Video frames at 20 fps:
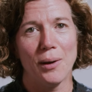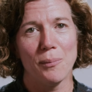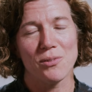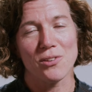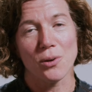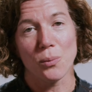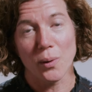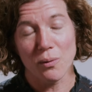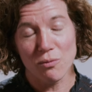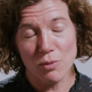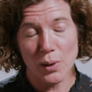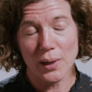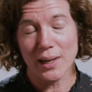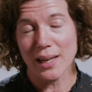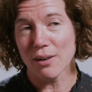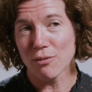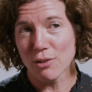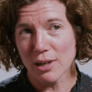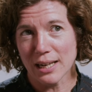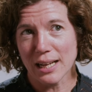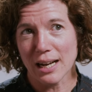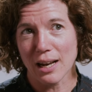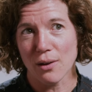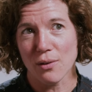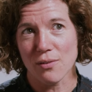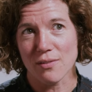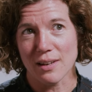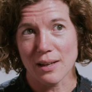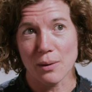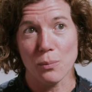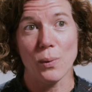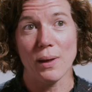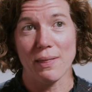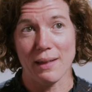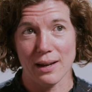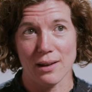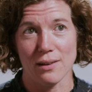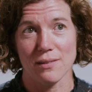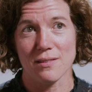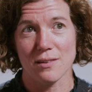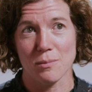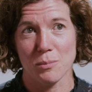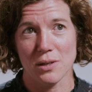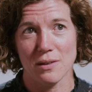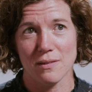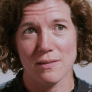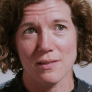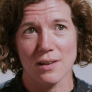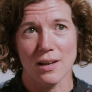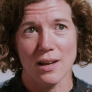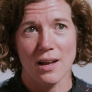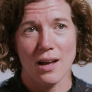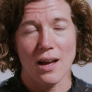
So we're working really closely with our customers,